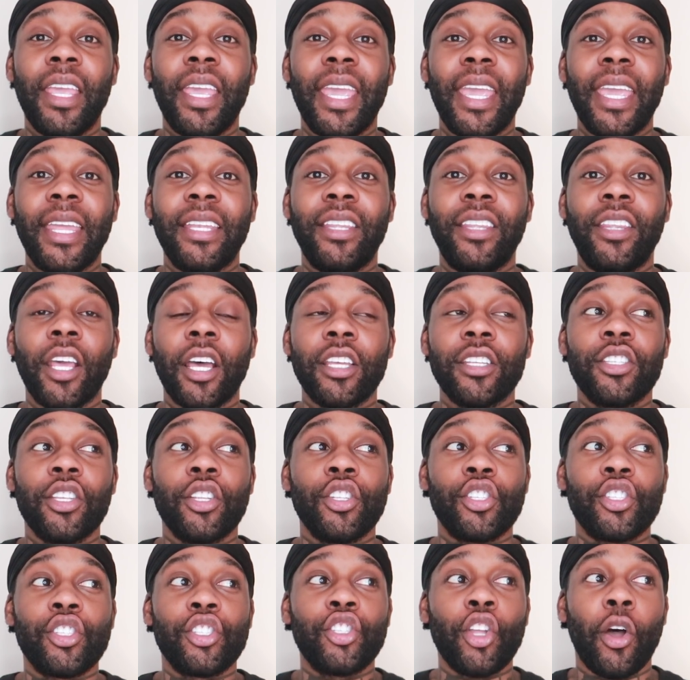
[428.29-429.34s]
it
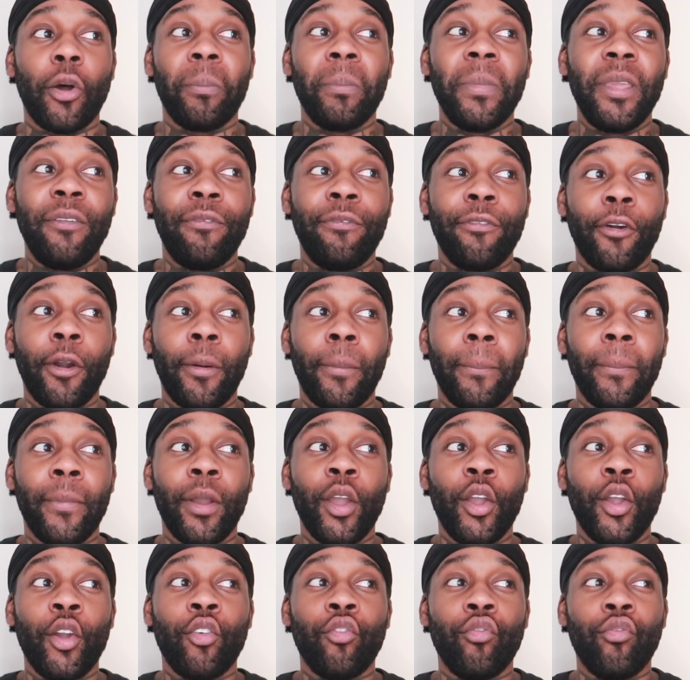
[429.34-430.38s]
doesn't stop me from
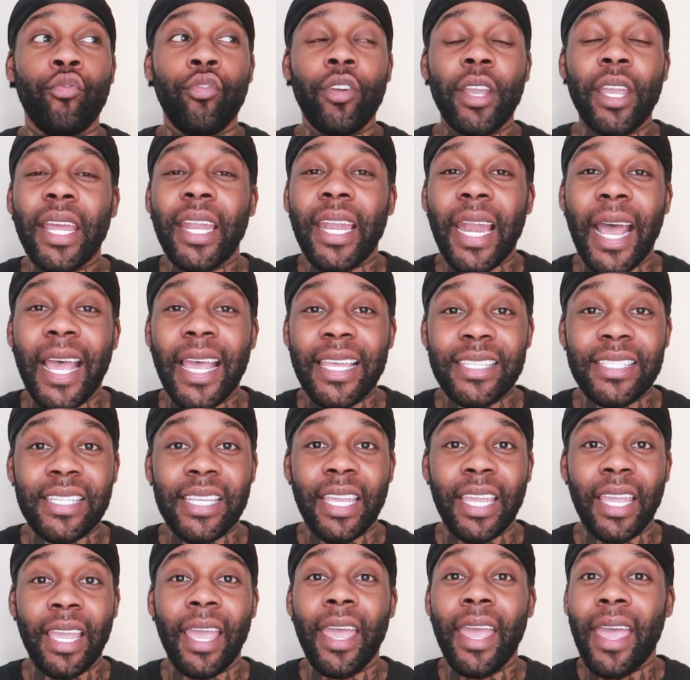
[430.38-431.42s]

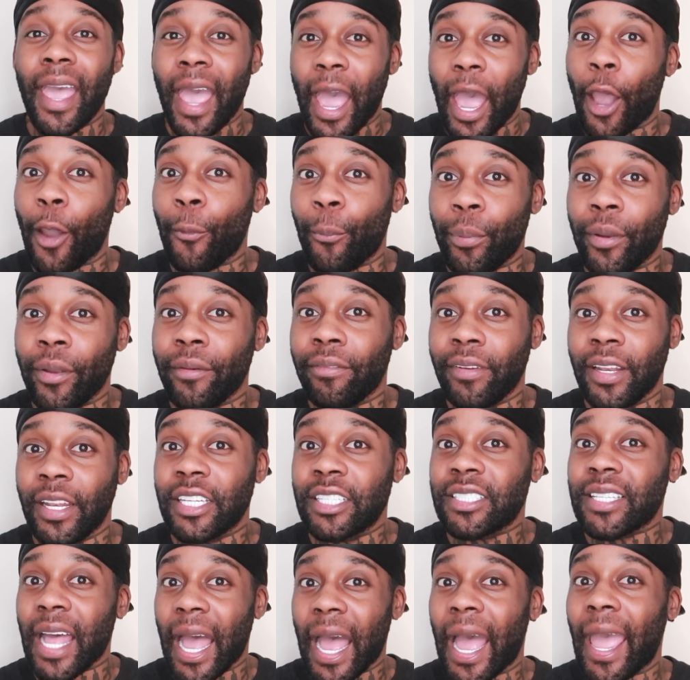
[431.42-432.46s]
realizing how
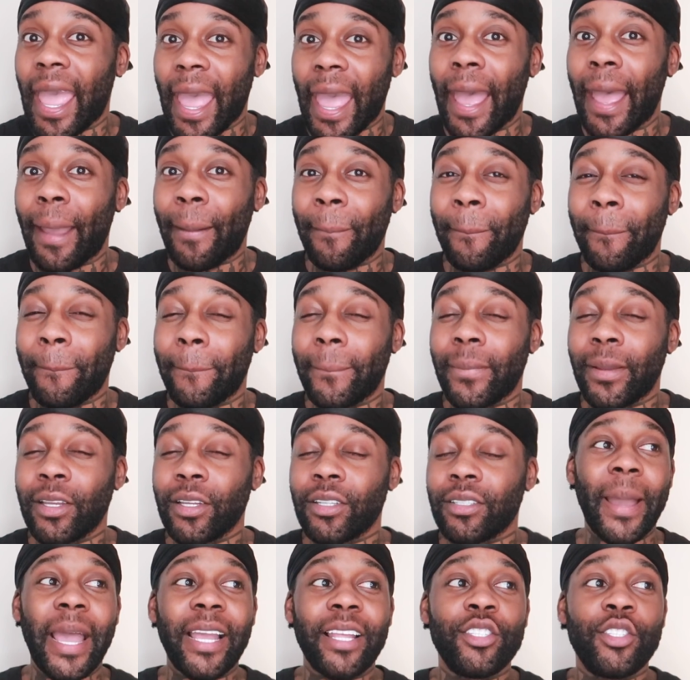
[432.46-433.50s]
privileged I am.
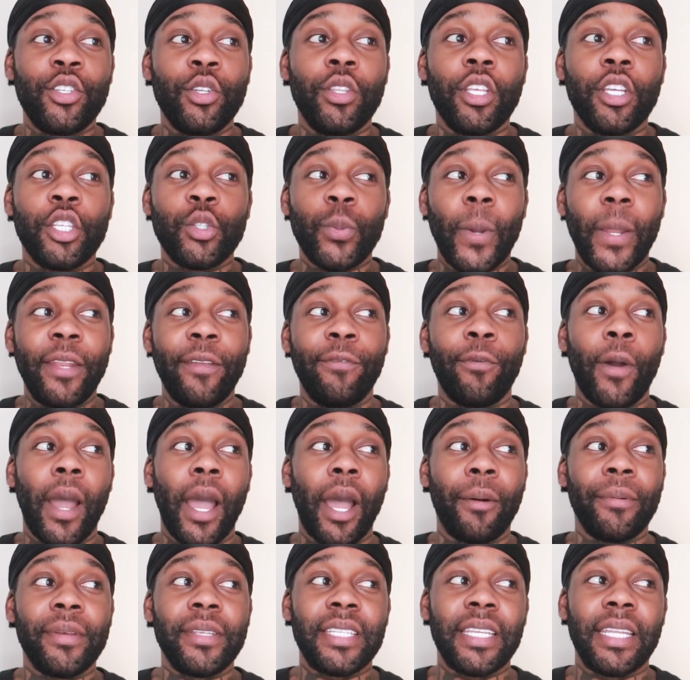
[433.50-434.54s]
Back to the 24
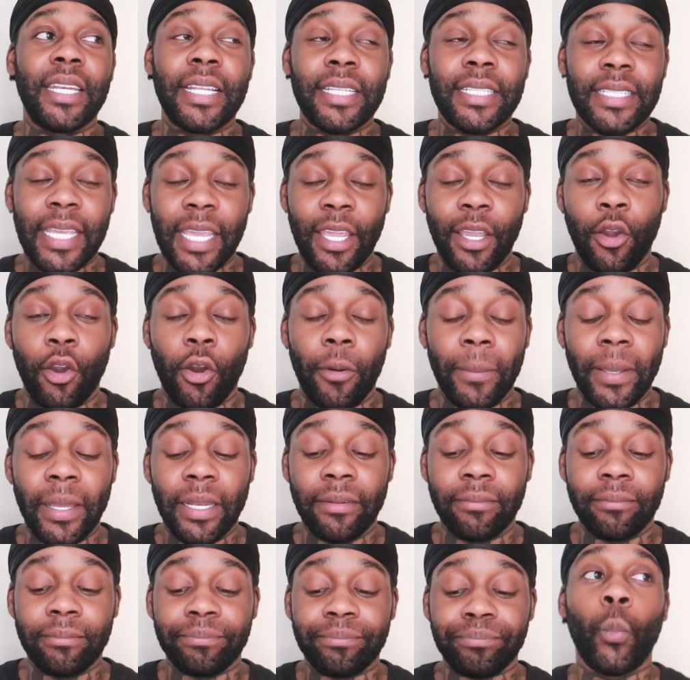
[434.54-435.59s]
hours in a day
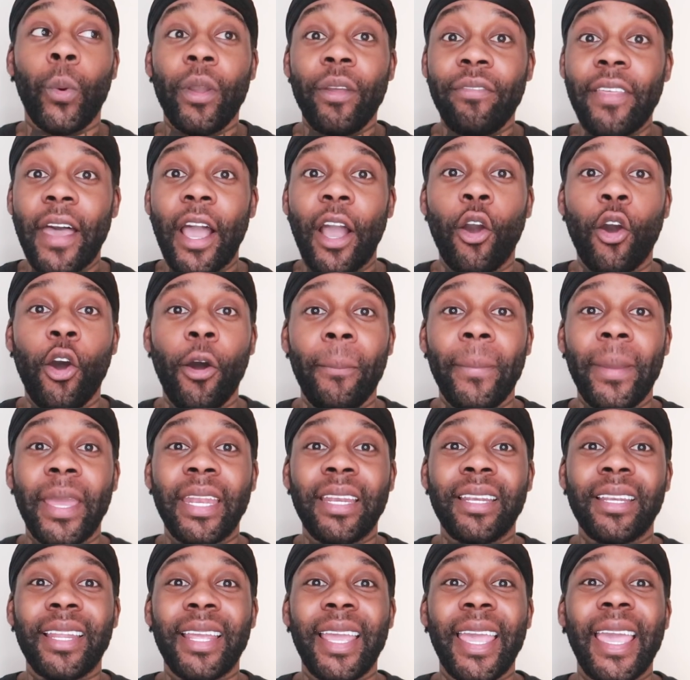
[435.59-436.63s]
comment. With that
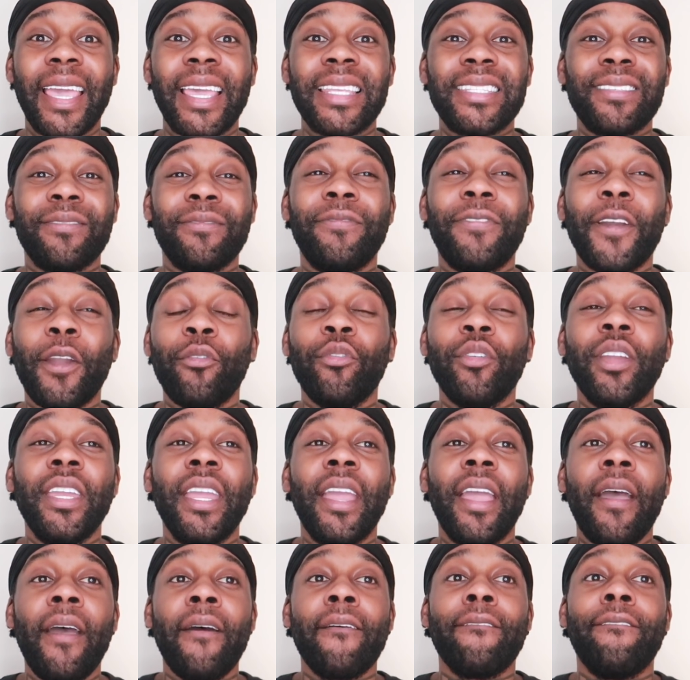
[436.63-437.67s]
comment, it's very
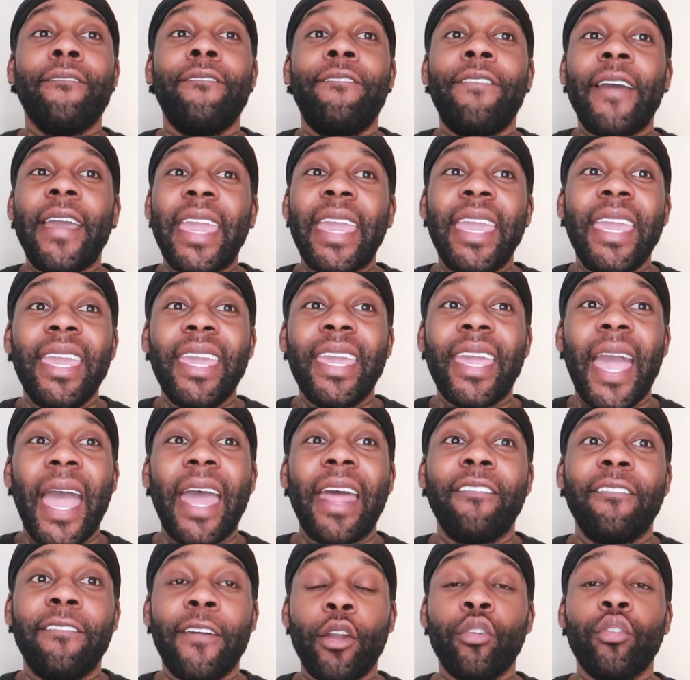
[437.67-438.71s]
vague
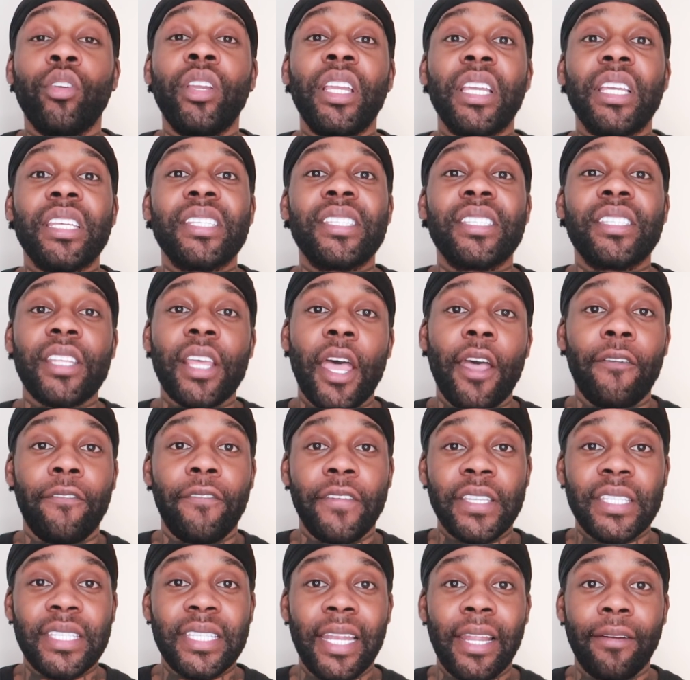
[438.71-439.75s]
and very
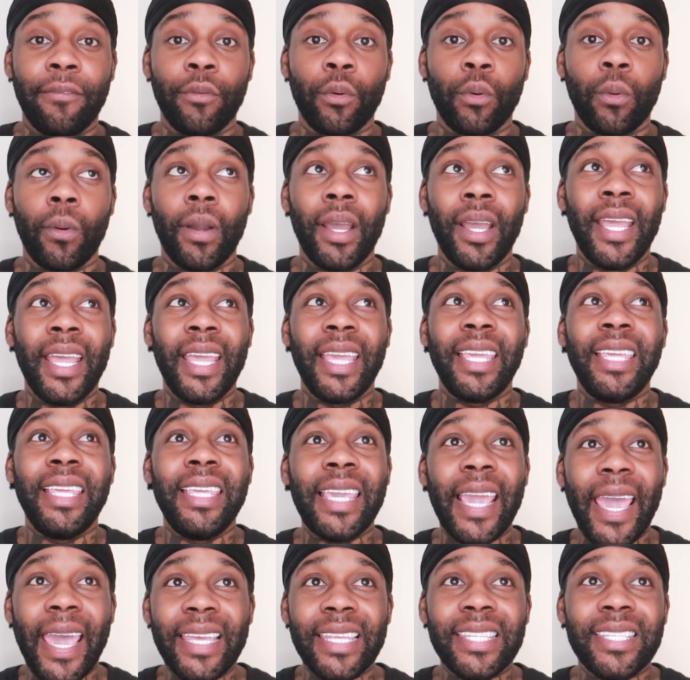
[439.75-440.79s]
surface level.
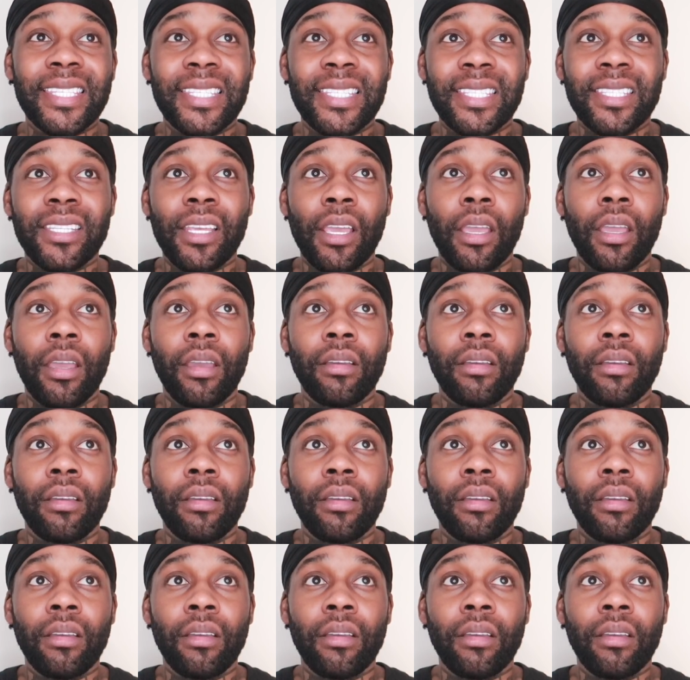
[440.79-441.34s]
Yes,